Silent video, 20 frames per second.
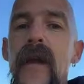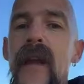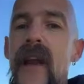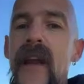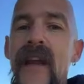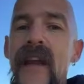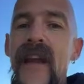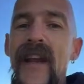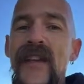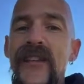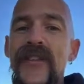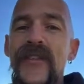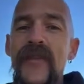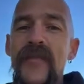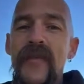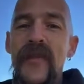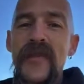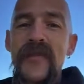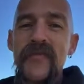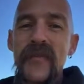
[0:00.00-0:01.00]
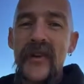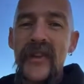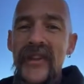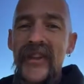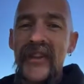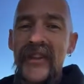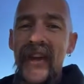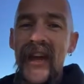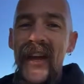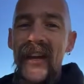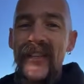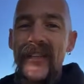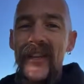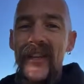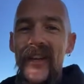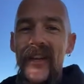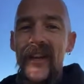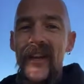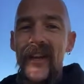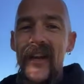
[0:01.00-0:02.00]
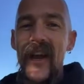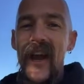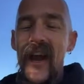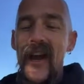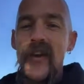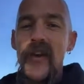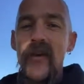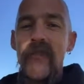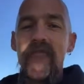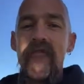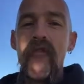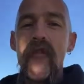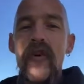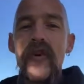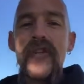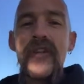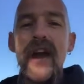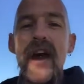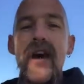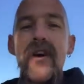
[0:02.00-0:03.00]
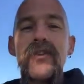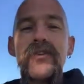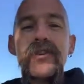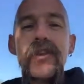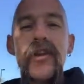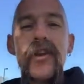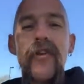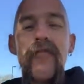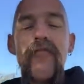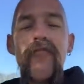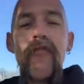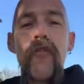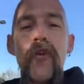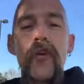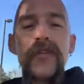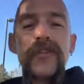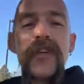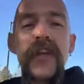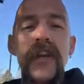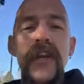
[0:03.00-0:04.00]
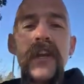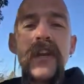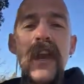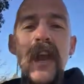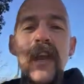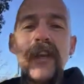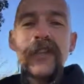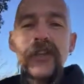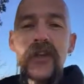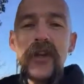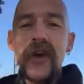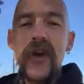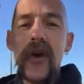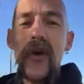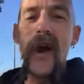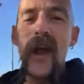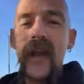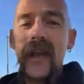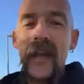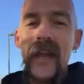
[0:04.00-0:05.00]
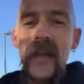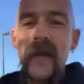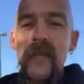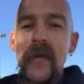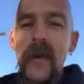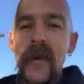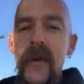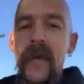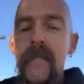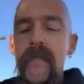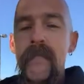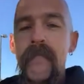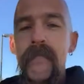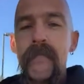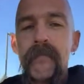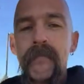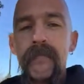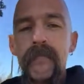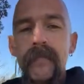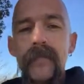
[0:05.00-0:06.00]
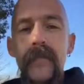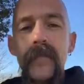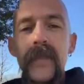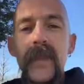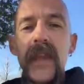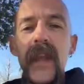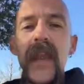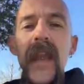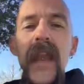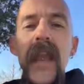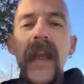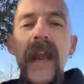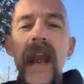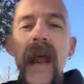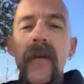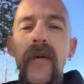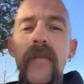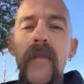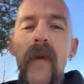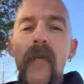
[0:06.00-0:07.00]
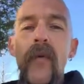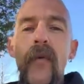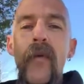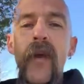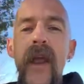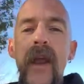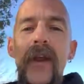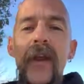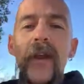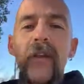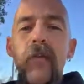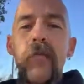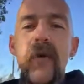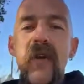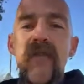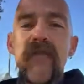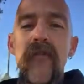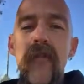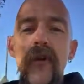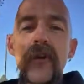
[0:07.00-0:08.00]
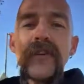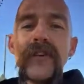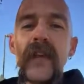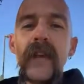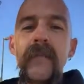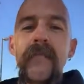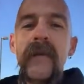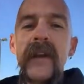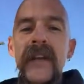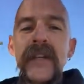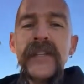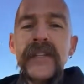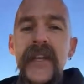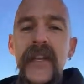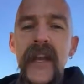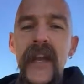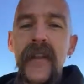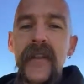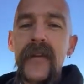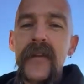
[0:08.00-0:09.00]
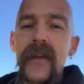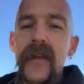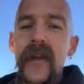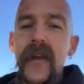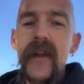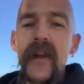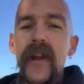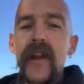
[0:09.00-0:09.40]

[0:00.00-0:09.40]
And I gained so much more than that. I know 4,014 days ago I came here. And I remember when I couldn't even put 14 minutes together.